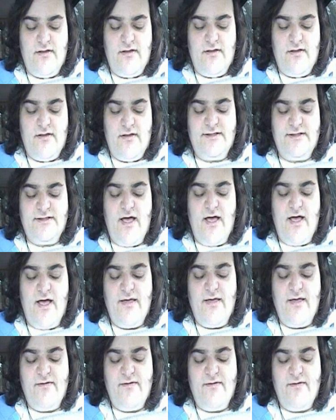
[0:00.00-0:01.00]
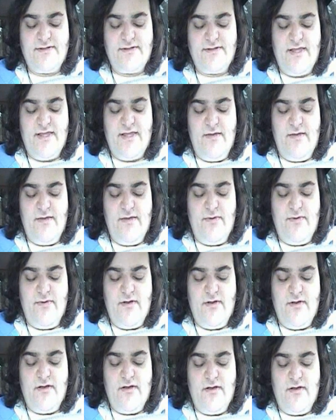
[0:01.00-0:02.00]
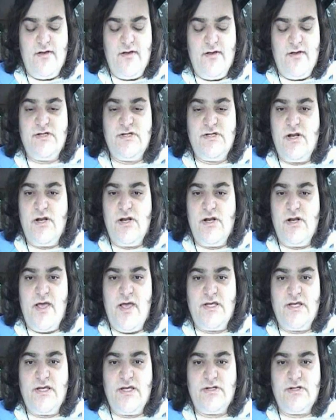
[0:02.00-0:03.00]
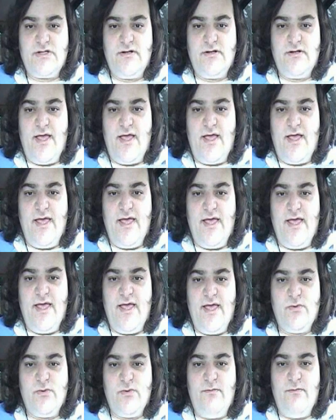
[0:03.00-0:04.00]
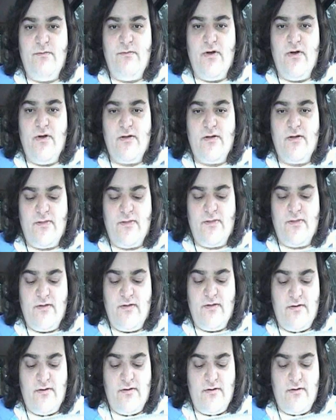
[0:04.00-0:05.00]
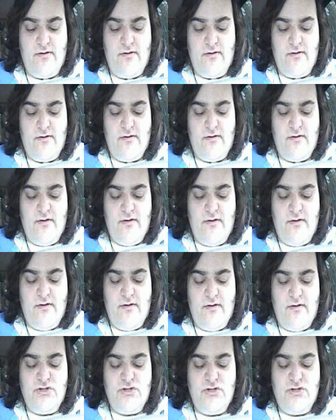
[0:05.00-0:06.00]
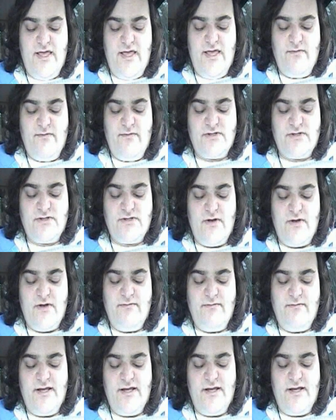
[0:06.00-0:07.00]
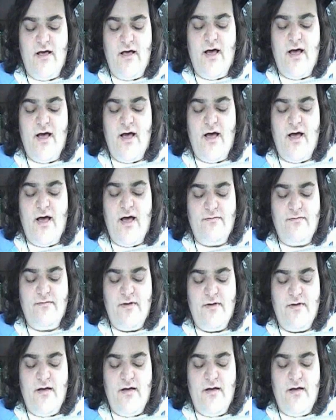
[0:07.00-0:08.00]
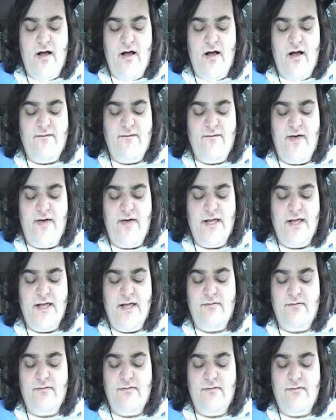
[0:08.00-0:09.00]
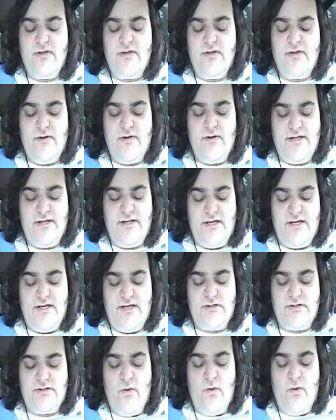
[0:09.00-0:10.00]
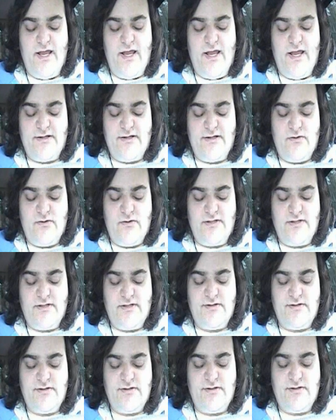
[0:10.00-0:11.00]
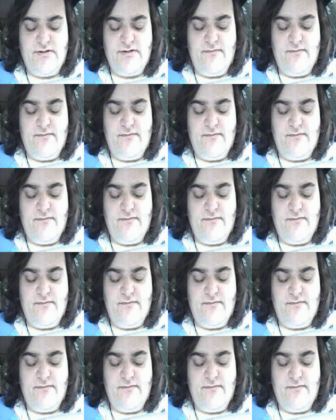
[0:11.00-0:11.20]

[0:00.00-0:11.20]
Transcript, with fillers: The time of sleep, regeneration, and rebirth. Dreams dreamt in autumn are fed in purity's white crystal.